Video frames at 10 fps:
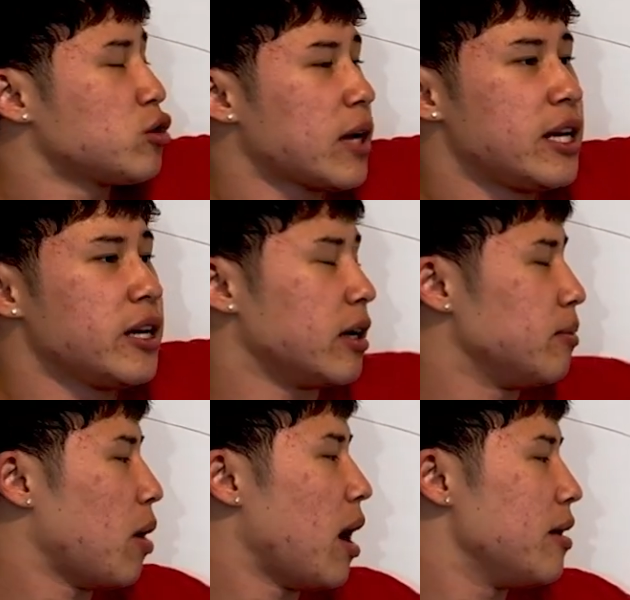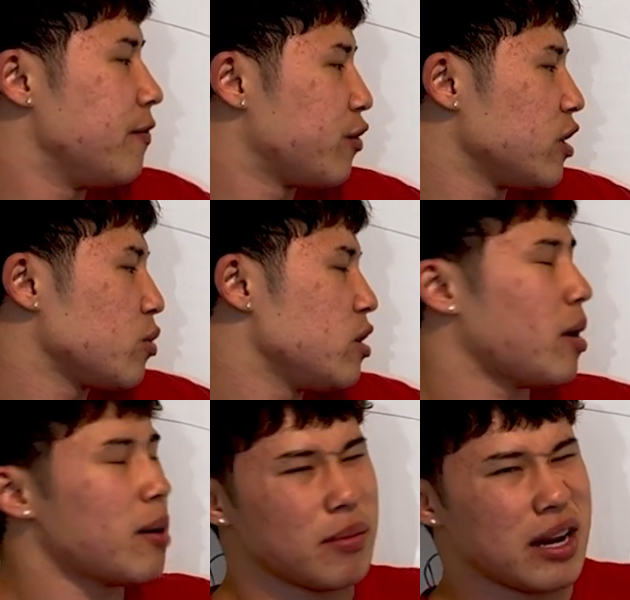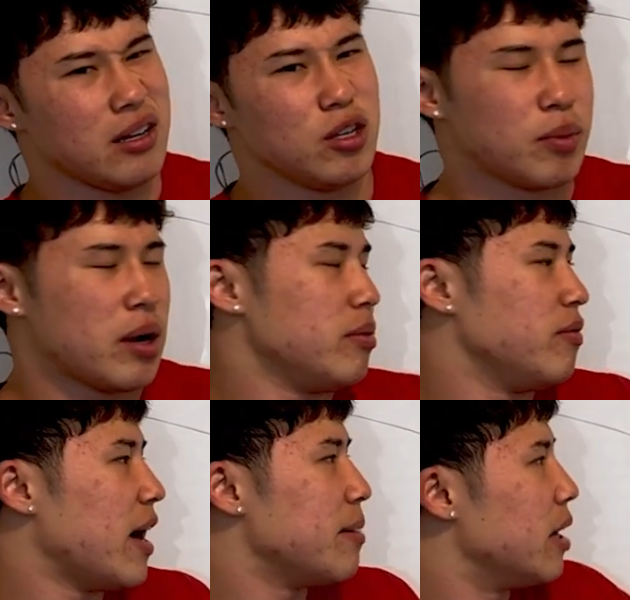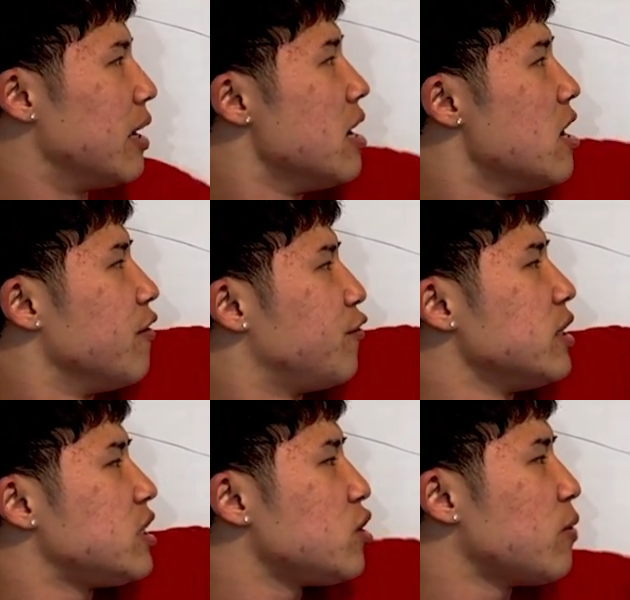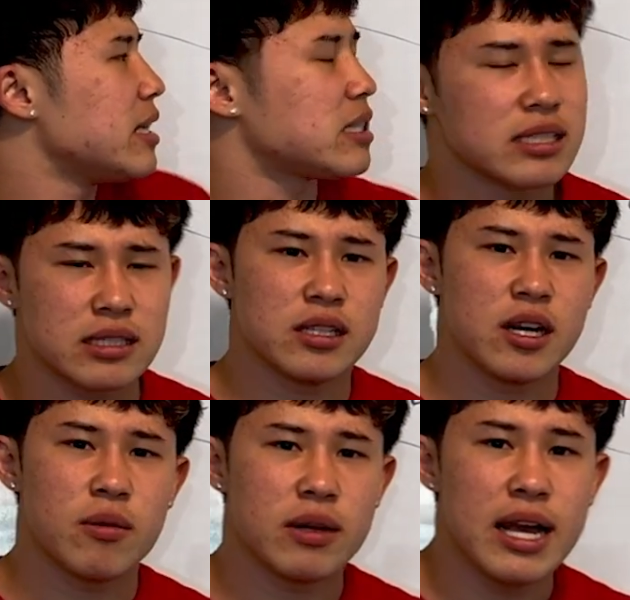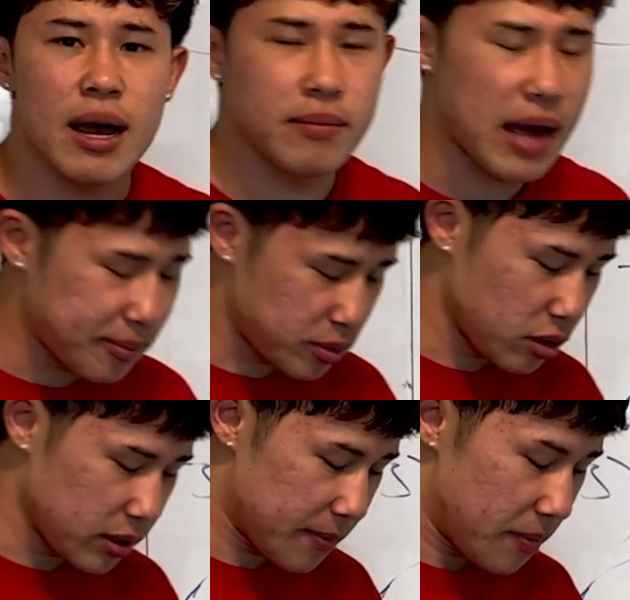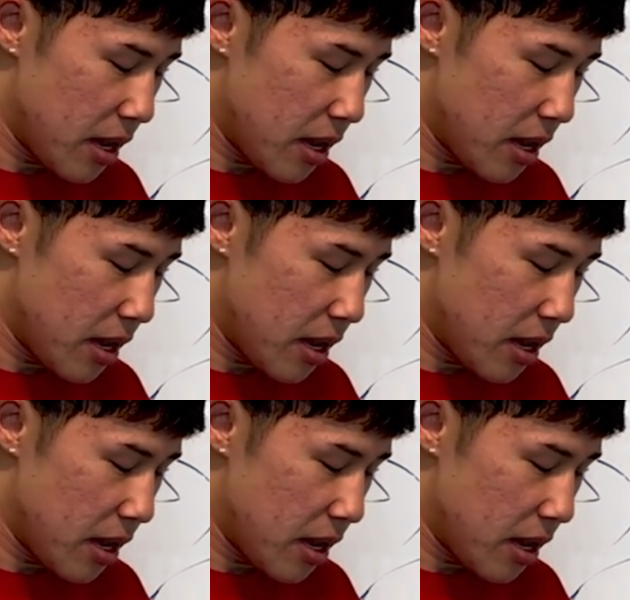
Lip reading: right here. And for this one, you're probably fine, but for this two, right? Since yeah, absolutely.